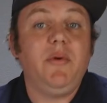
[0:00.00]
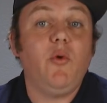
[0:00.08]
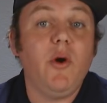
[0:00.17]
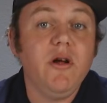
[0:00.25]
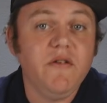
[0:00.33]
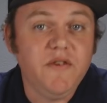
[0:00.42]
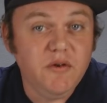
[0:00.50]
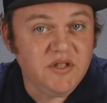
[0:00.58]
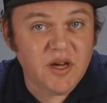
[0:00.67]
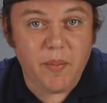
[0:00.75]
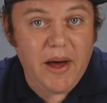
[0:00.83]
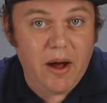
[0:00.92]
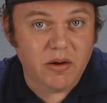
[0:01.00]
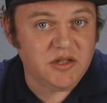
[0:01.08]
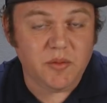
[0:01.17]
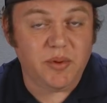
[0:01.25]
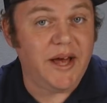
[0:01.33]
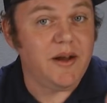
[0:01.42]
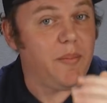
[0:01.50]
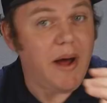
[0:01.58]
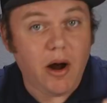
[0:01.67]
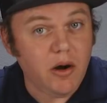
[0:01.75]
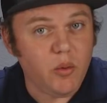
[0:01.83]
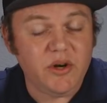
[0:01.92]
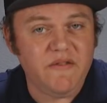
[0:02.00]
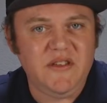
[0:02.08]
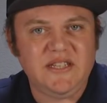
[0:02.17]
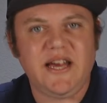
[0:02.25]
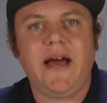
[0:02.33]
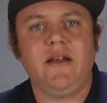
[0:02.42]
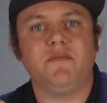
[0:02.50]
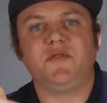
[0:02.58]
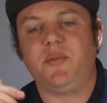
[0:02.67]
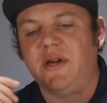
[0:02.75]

But beware of using a power supply to power one of these items,